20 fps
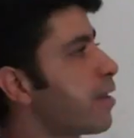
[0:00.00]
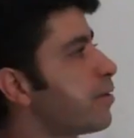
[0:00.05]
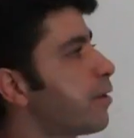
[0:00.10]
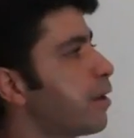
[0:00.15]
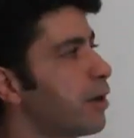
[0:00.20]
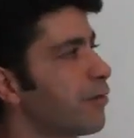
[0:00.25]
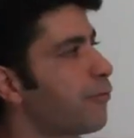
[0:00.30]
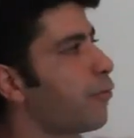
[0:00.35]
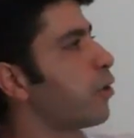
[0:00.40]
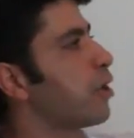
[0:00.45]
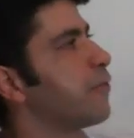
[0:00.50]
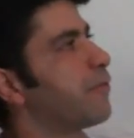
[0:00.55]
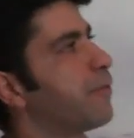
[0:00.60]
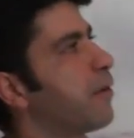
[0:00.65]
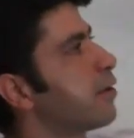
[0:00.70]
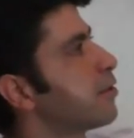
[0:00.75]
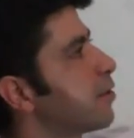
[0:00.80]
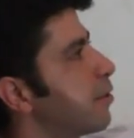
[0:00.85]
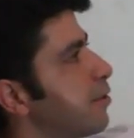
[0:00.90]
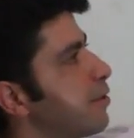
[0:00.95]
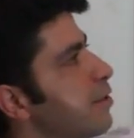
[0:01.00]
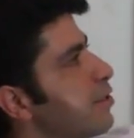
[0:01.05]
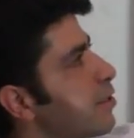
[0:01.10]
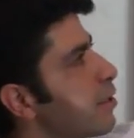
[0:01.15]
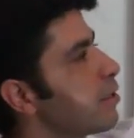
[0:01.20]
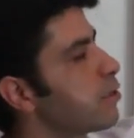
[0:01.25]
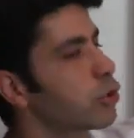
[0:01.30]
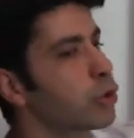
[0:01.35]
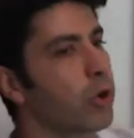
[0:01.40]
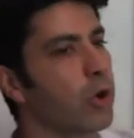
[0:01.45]
And therefore, if there's a
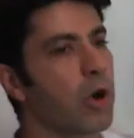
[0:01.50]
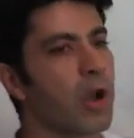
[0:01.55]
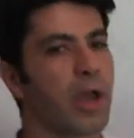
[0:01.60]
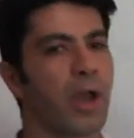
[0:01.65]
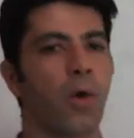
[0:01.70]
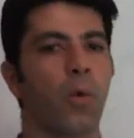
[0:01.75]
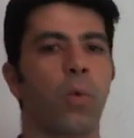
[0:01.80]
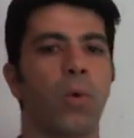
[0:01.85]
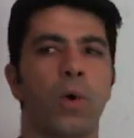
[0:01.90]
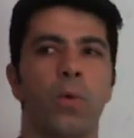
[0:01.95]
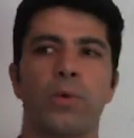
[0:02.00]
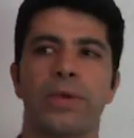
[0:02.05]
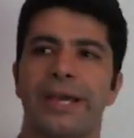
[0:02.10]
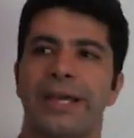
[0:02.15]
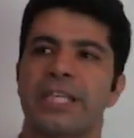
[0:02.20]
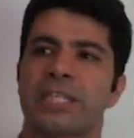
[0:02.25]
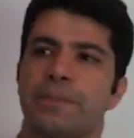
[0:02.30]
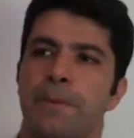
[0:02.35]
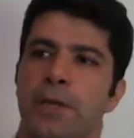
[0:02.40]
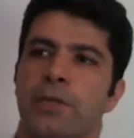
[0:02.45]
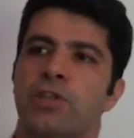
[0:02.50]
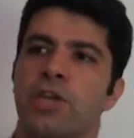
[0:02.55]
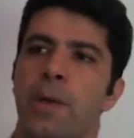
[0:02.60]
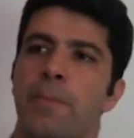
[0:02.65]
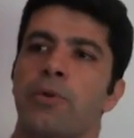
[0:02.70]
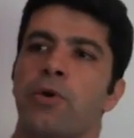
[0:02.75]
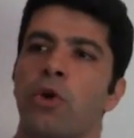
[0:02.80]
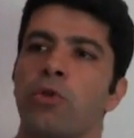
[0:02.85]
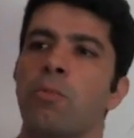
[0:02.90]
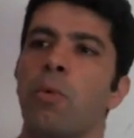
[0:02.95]
reason, so what we expect to
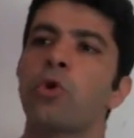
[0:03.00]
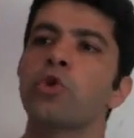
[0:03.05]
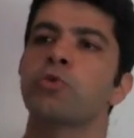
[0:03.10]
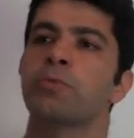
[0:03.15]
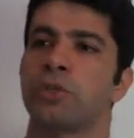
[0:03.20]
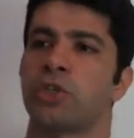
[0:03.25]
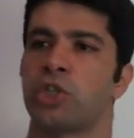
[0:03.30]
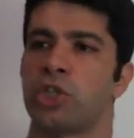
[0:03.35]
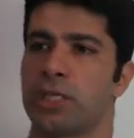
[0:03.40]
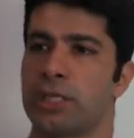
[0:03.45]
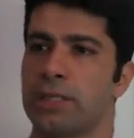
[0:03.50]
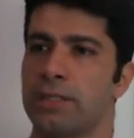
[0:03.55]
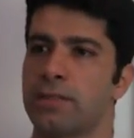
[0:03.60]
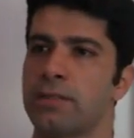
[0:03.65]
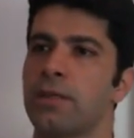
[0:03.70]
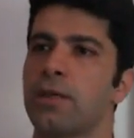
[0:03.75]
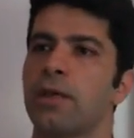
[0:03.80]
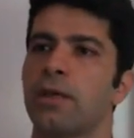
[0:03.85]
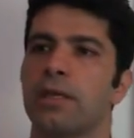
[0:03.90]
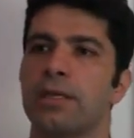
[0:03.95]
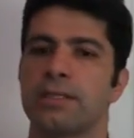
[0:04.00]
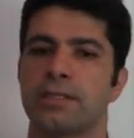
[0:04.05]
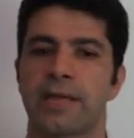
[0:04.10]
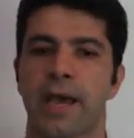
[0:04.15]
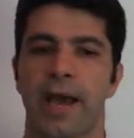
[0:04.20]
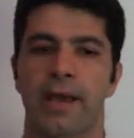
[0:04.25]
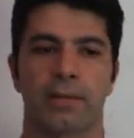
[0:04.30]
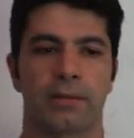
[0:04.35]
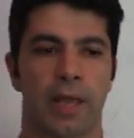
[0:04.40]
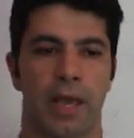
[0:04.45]
happen on most machines is
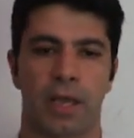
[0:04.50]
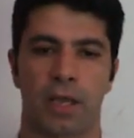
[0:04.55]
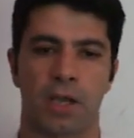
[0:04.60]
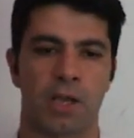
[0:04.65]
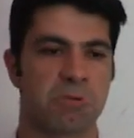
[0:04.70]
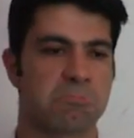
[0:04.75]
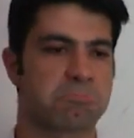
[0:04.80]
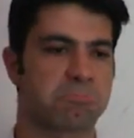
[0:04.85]
that, like,